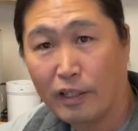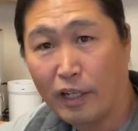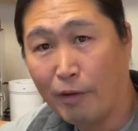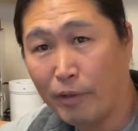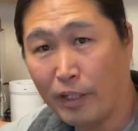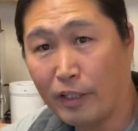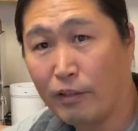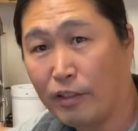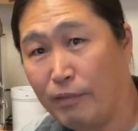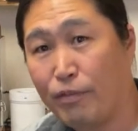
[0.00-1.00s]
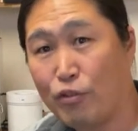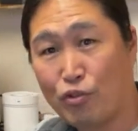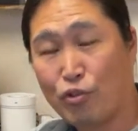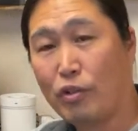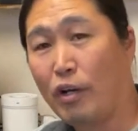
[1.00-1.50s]
I mean, if we
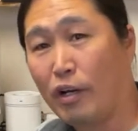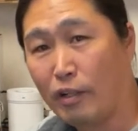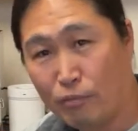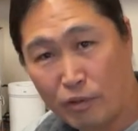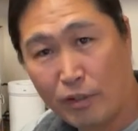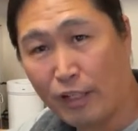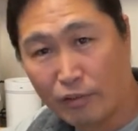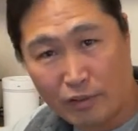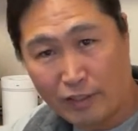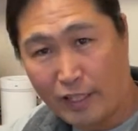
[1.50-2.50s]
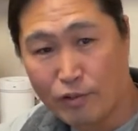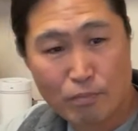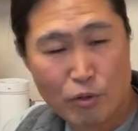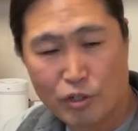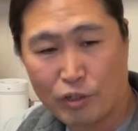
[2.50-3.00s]
uh, move on to the next
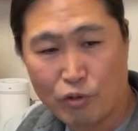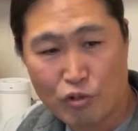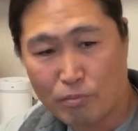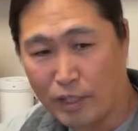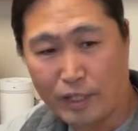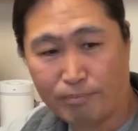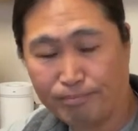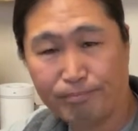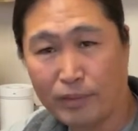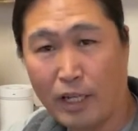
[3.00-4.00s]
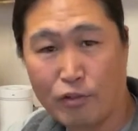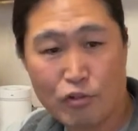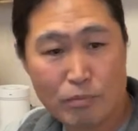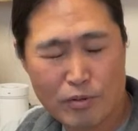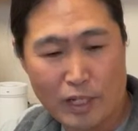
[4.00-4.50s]
machine, you should be, yeah, you
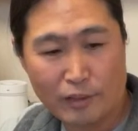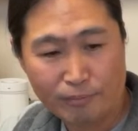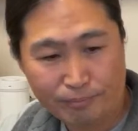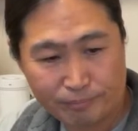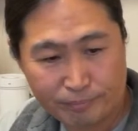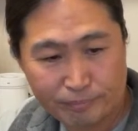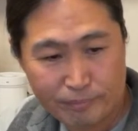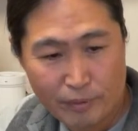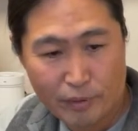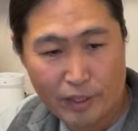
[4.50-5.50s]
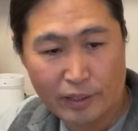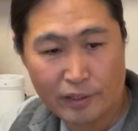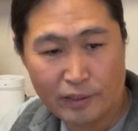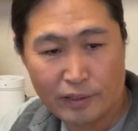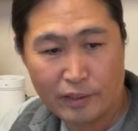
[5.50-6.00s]
should be set. Okay.
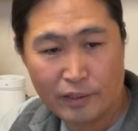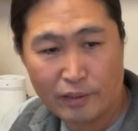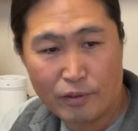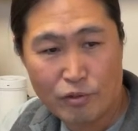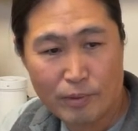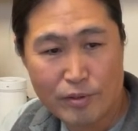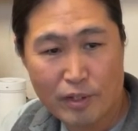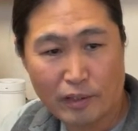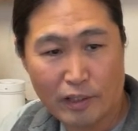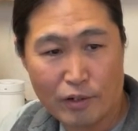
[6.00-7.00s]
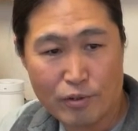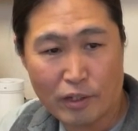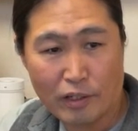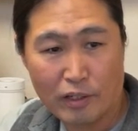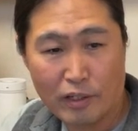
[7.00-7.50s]
You should be set there.
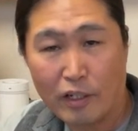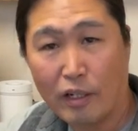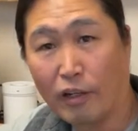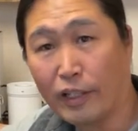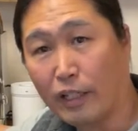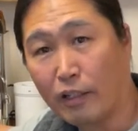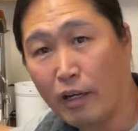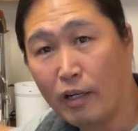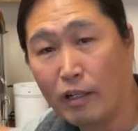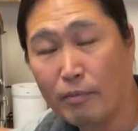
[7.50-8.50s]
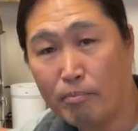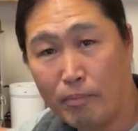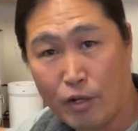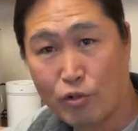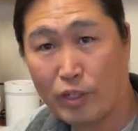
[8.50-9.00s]
So again, uh,
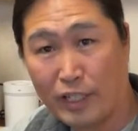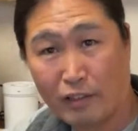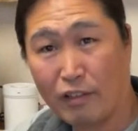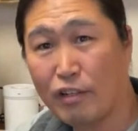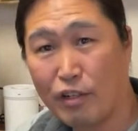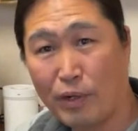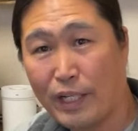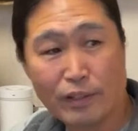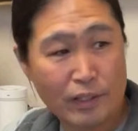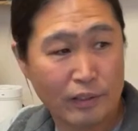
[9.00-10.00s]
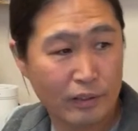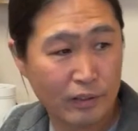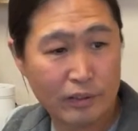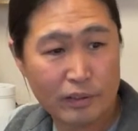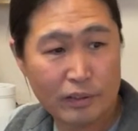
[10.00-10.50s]
make sure get the good grinder.
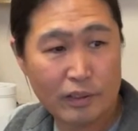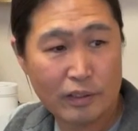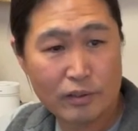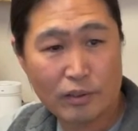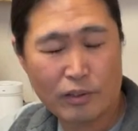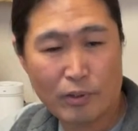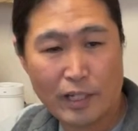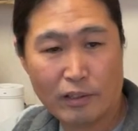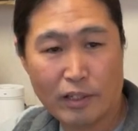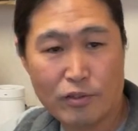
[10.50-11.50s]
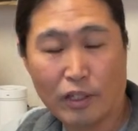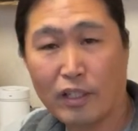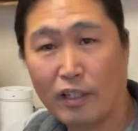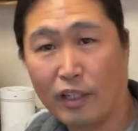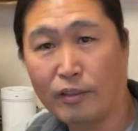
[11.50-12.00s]
So grinder is a
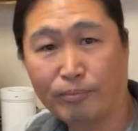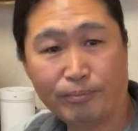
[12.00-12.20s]
key.